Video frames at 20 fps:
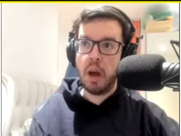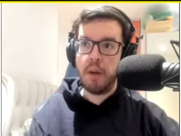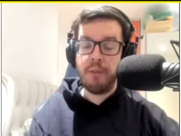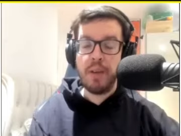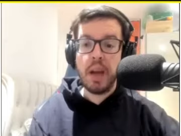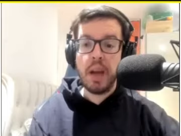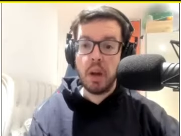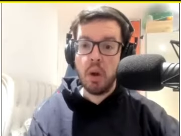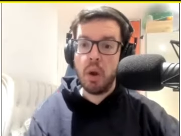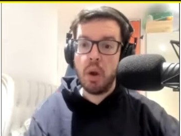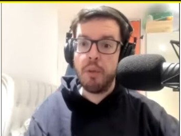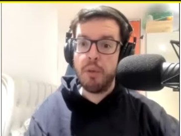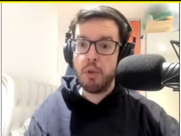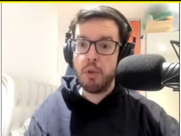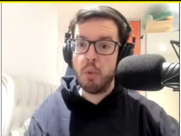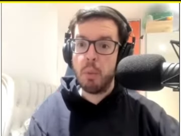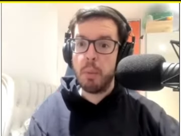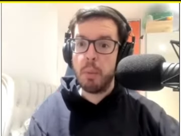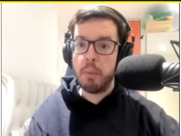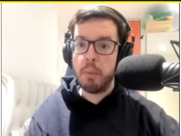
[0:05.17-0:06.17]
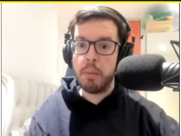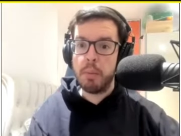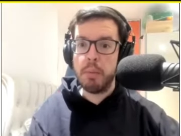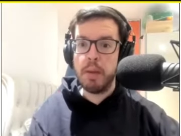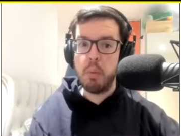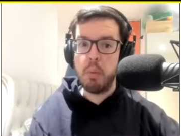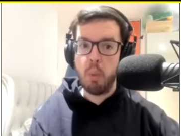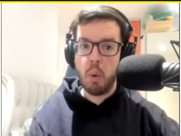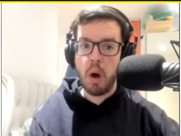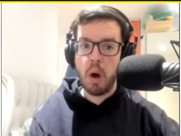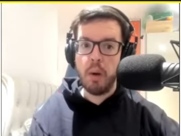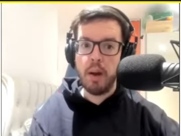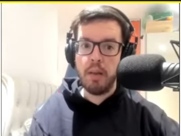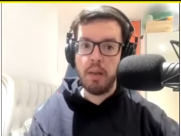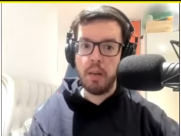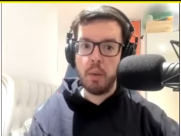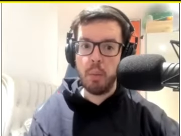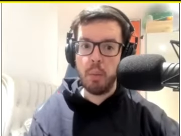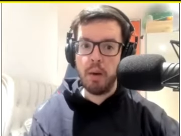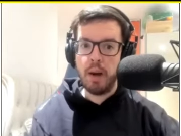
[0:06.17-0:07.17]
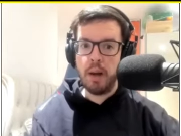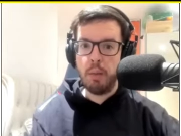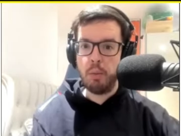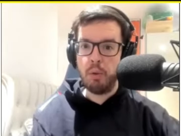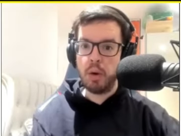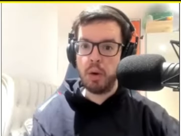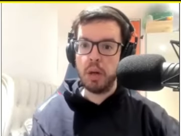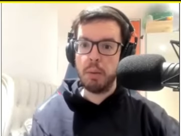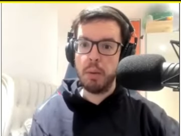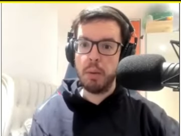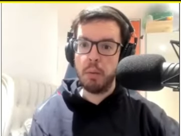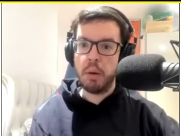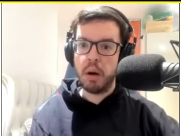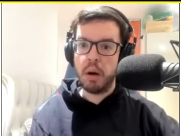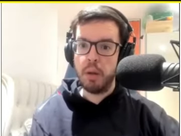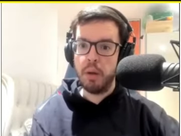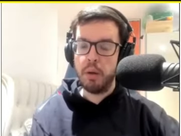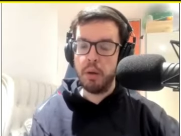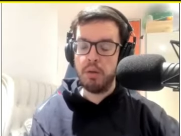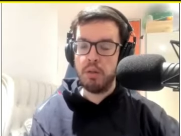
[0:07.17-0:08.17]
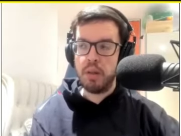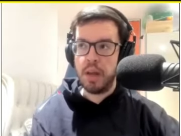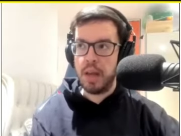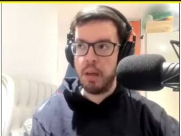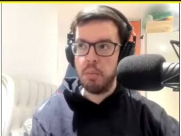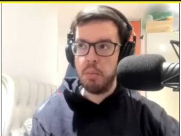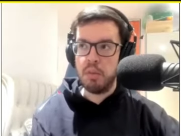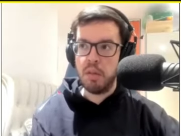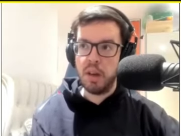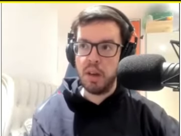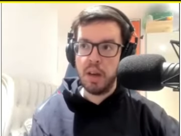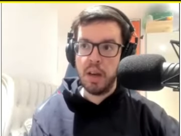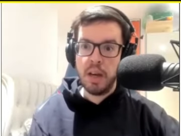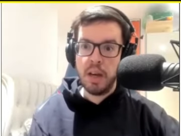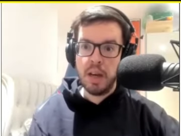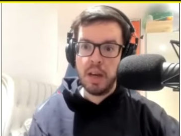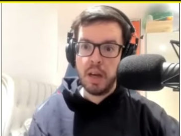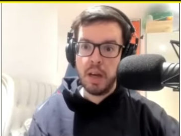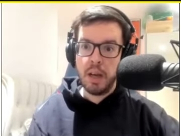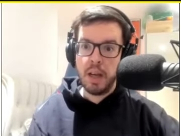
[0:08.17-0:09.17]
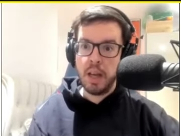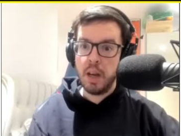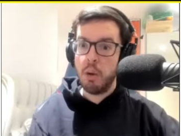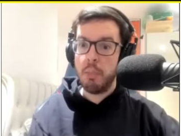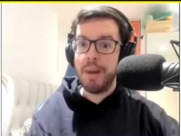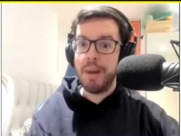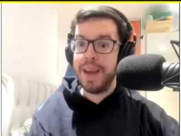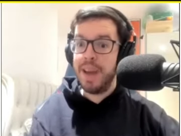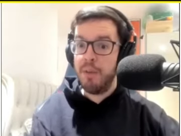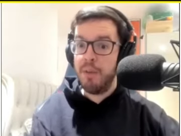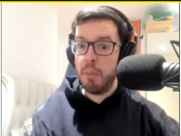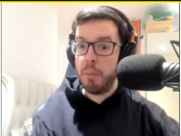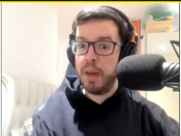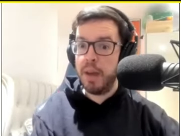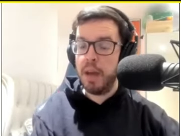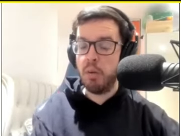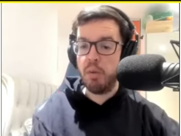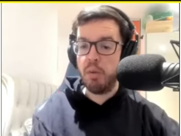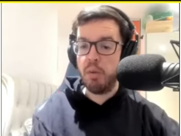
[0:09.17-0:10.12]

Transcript: I think a lot of us will probably worry that Williams are going to be one of those teams that, you know, may even be at